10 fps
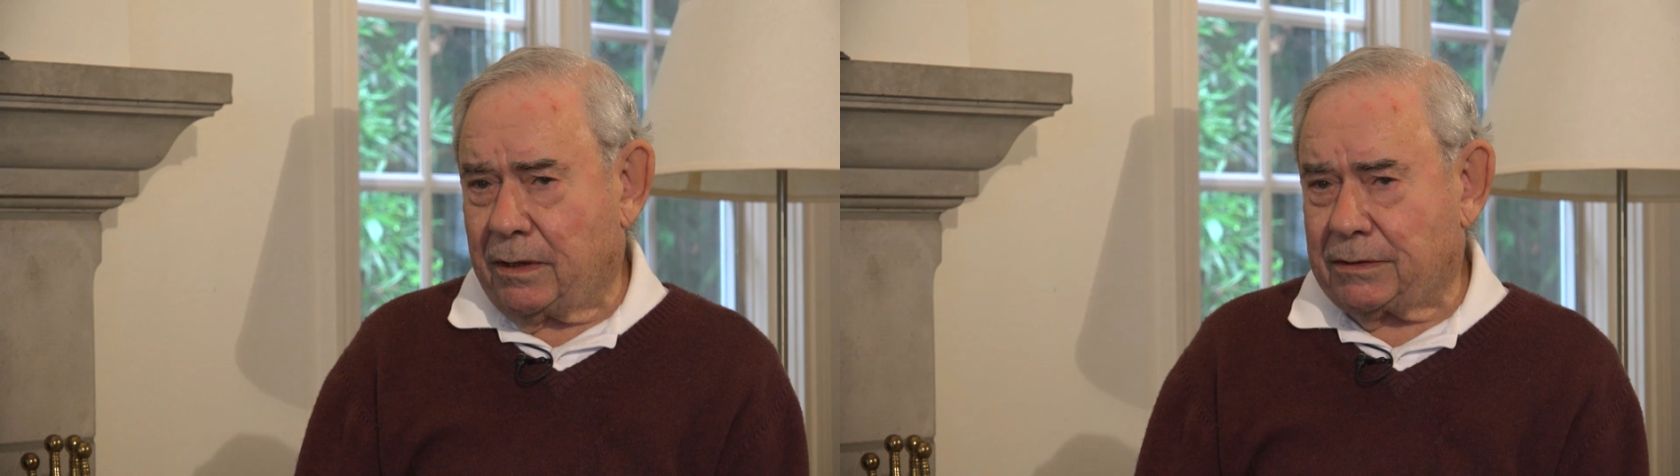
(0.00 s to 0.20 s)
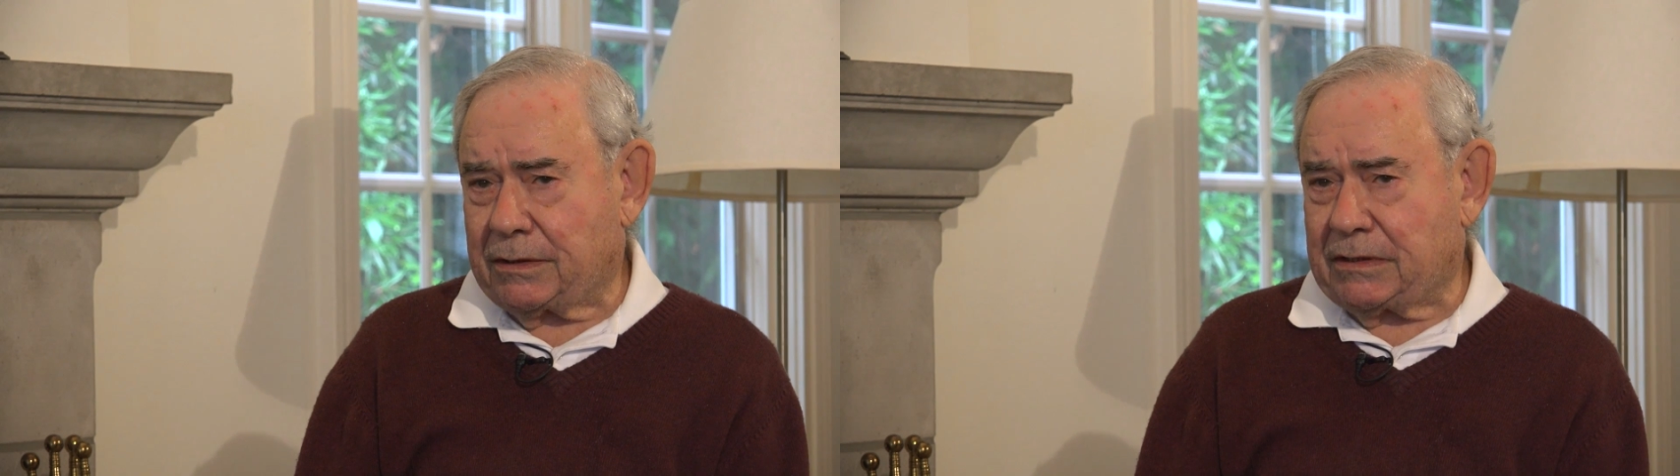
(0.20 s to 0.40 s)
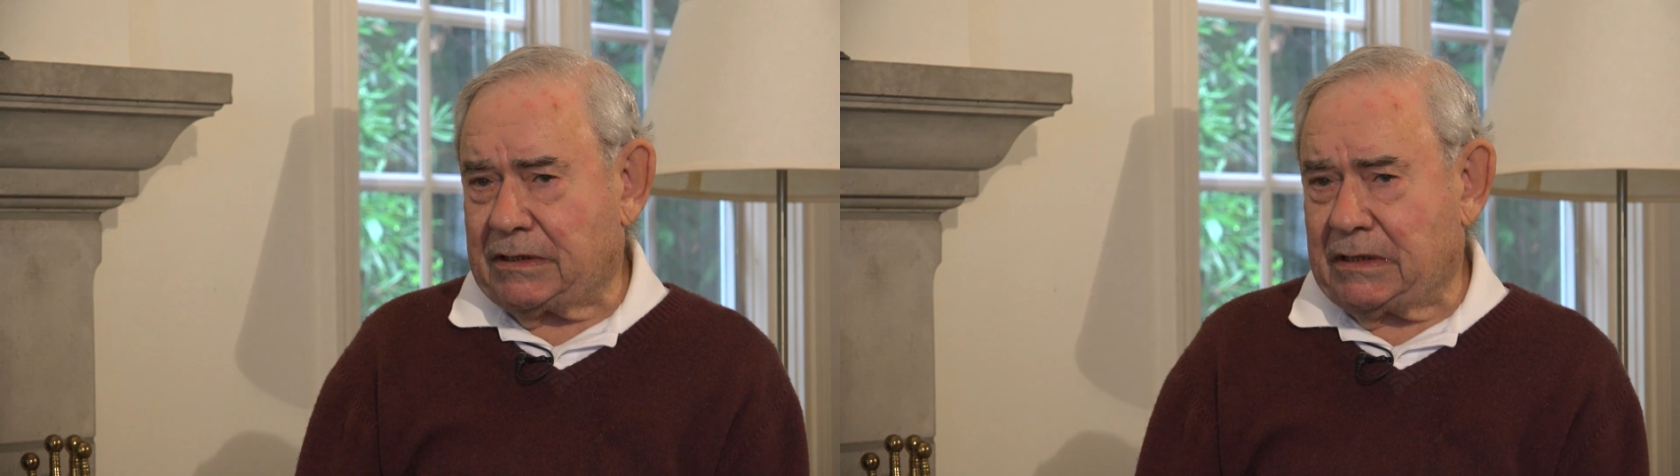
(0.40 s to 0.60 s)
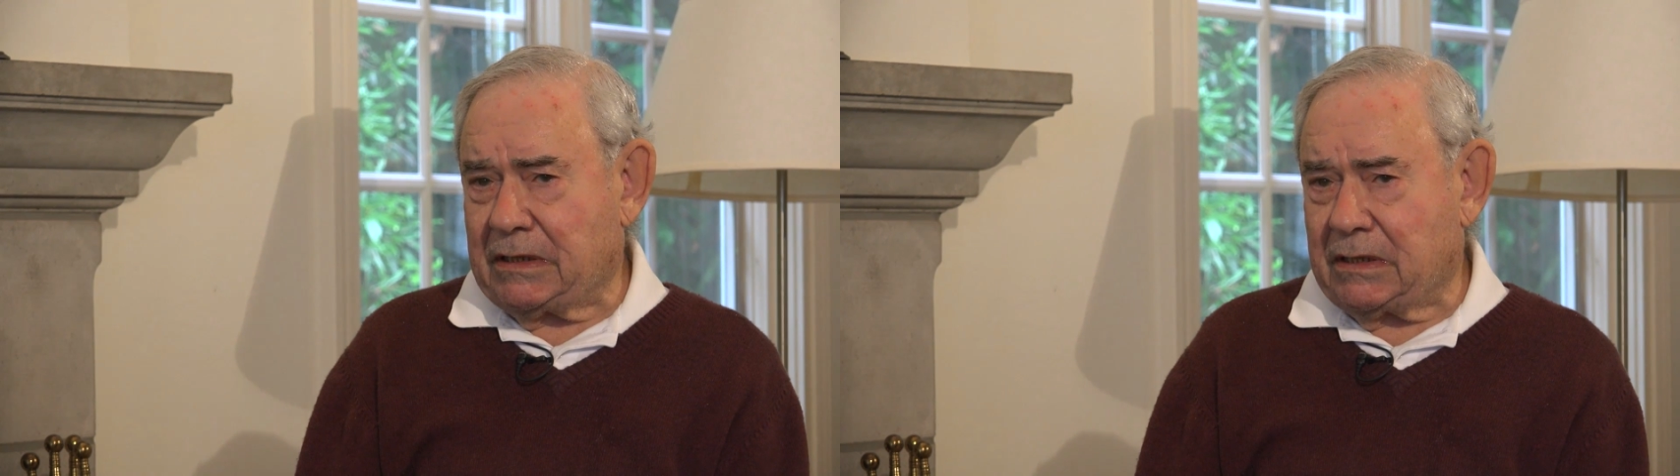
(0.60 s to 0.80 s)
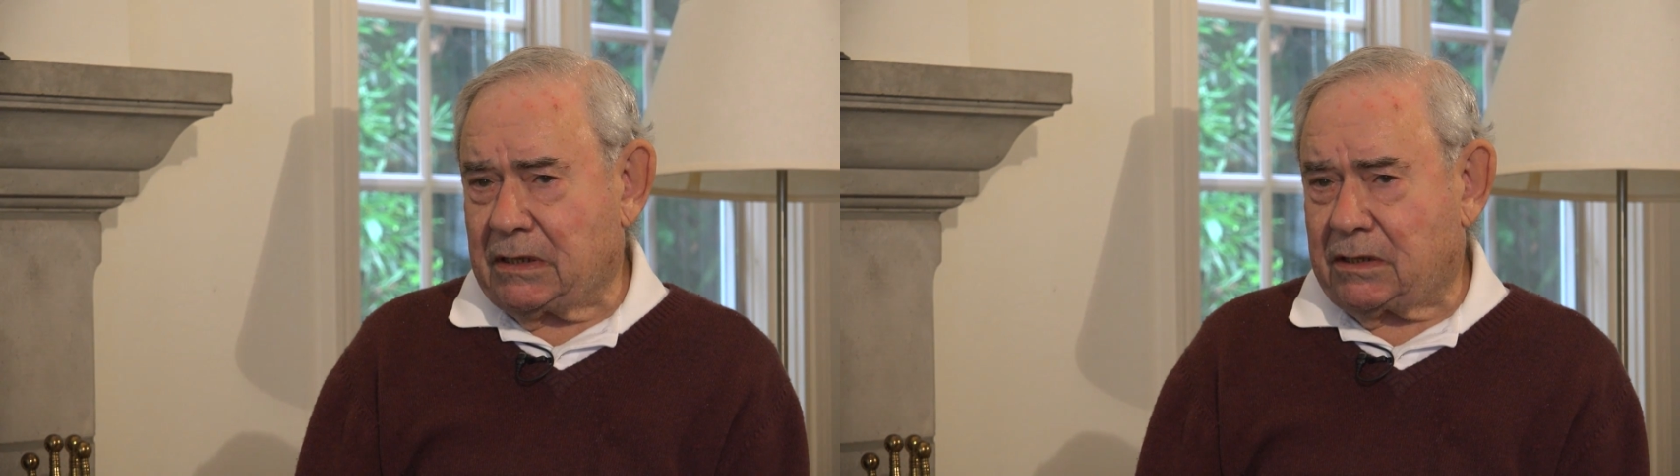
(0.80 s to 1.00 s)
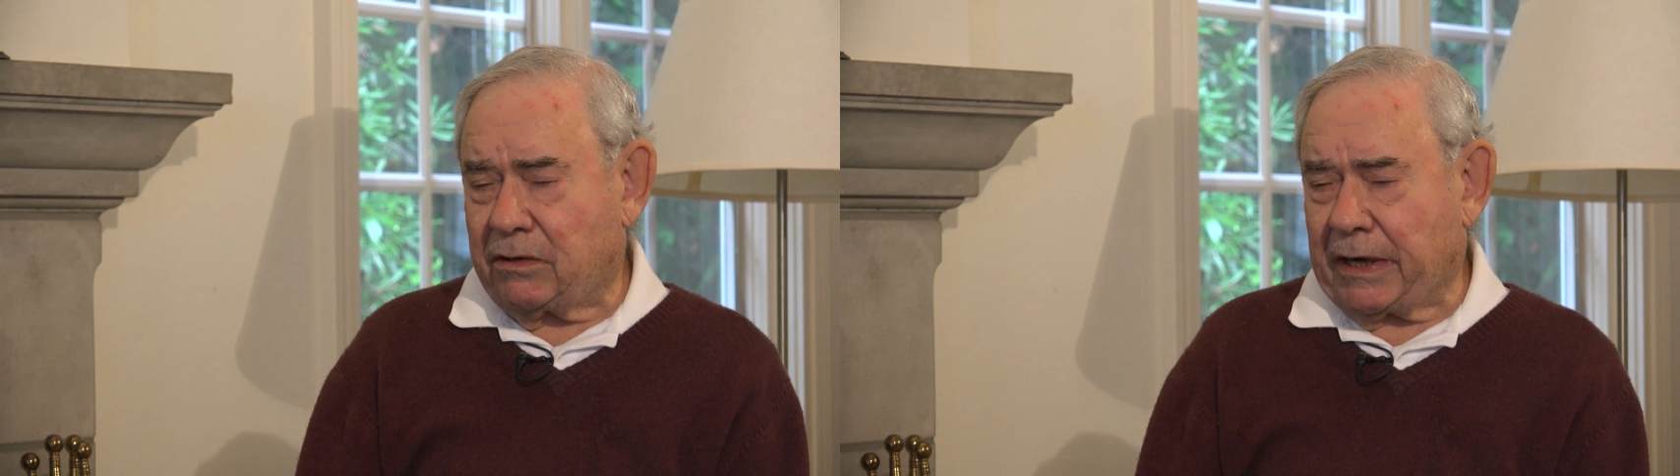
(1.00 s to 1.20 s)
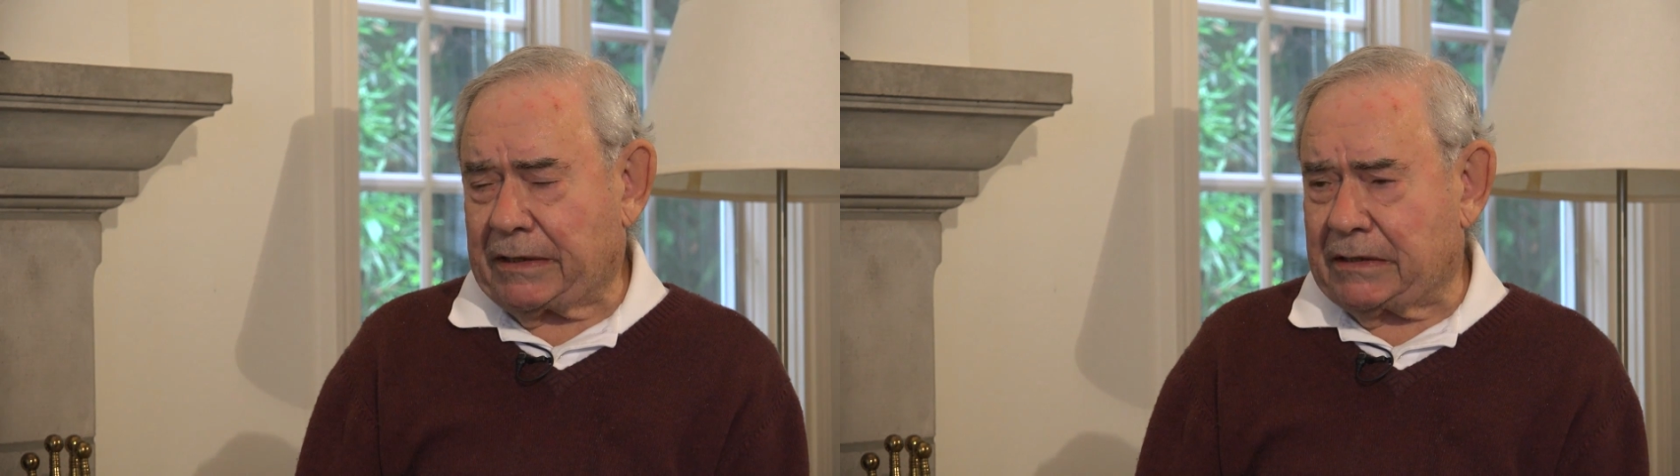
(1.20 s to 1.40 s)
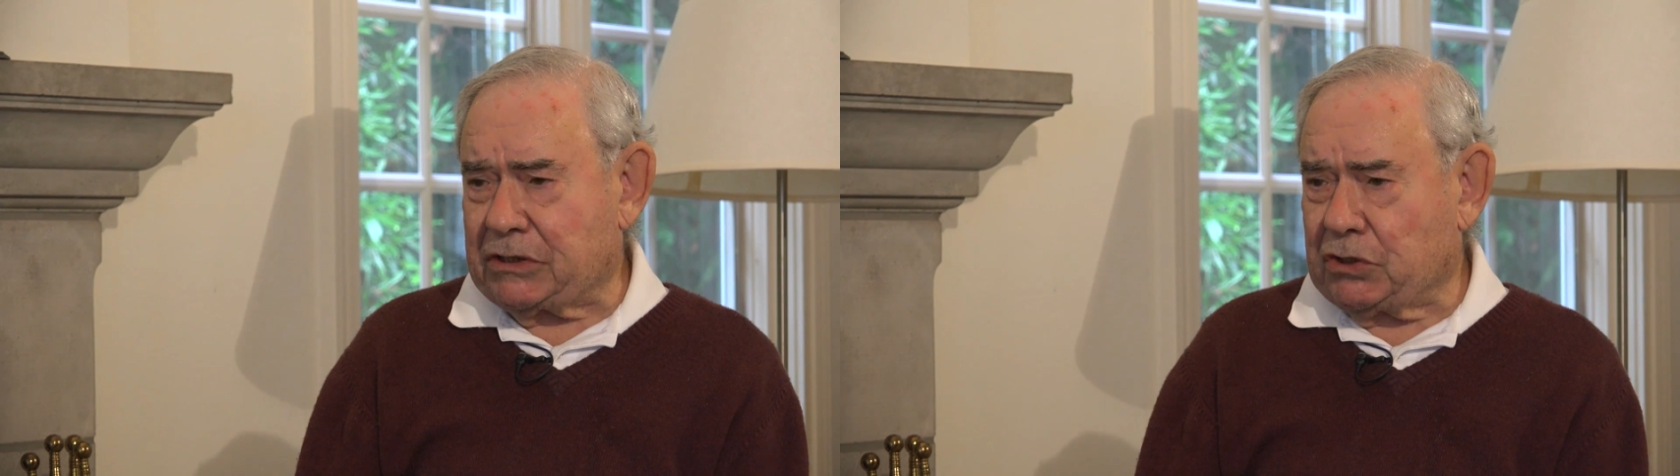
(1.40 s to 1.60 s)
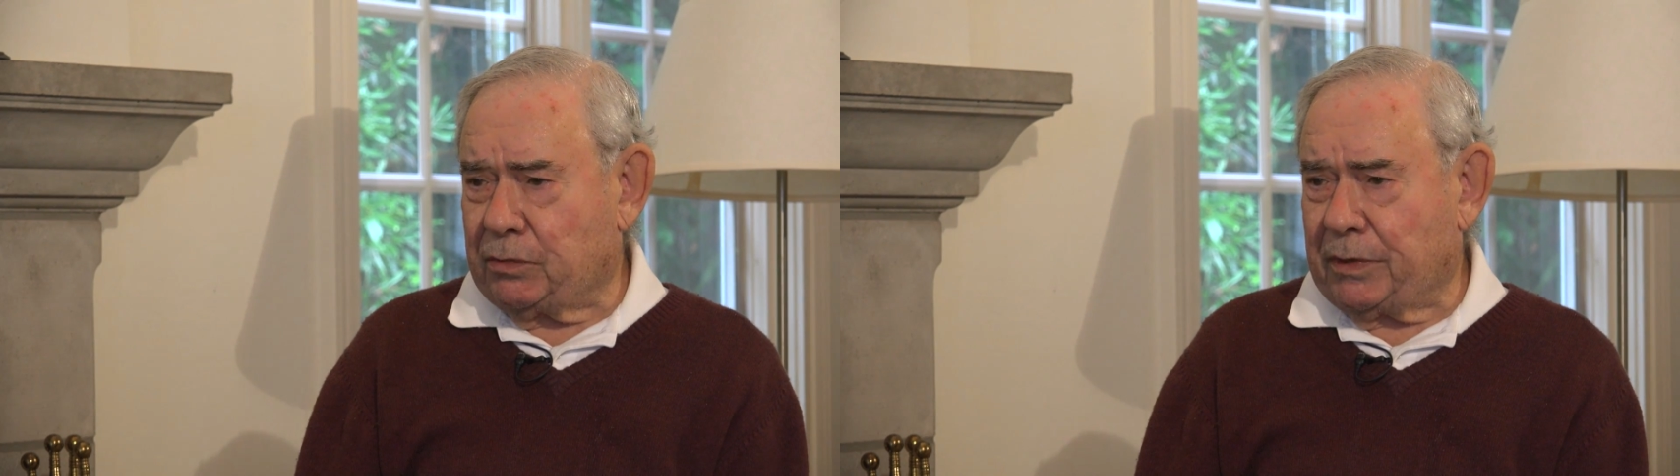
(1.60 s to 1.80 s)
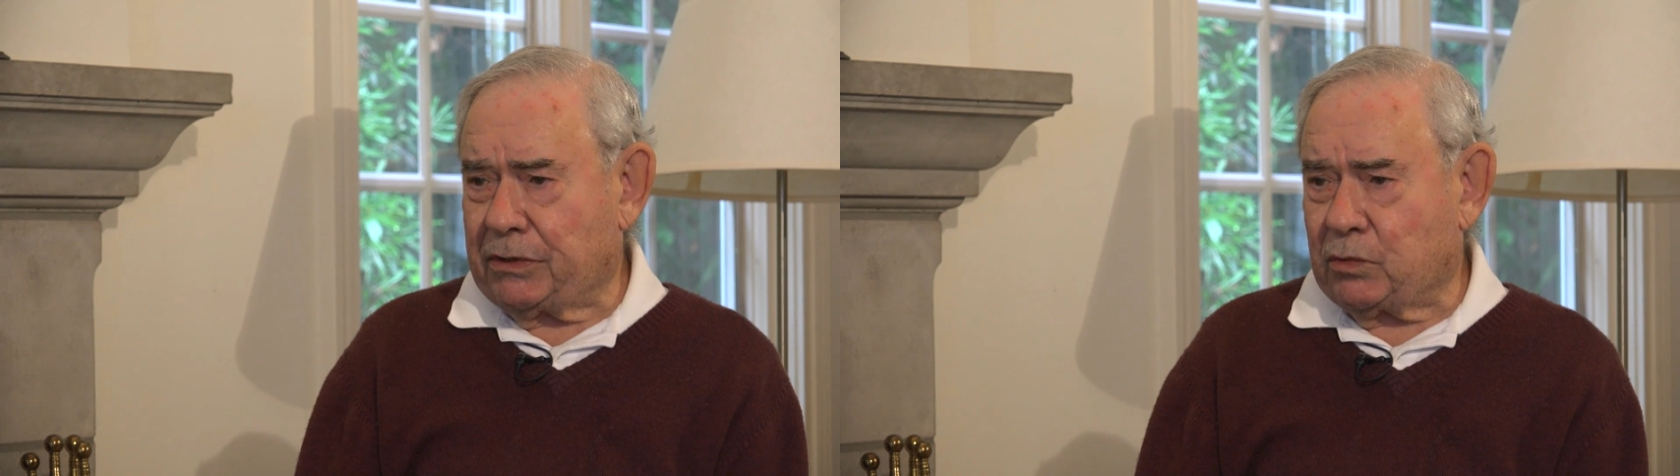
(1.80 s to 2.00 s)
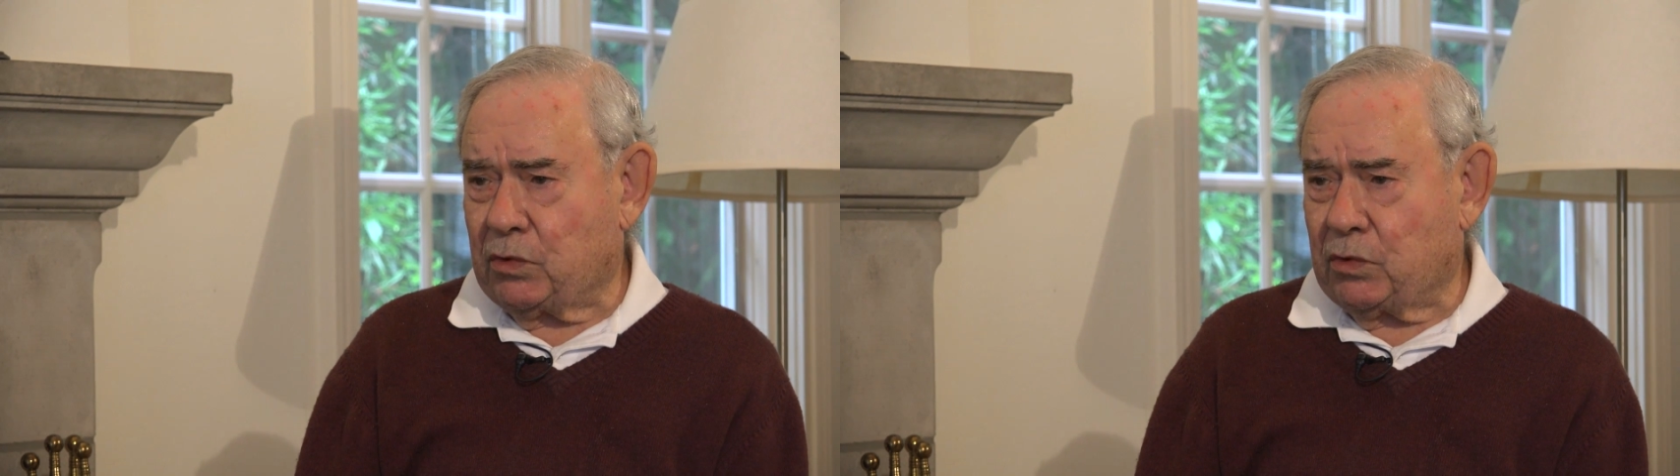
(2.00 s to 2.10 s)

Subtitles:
succeeded in attracting so much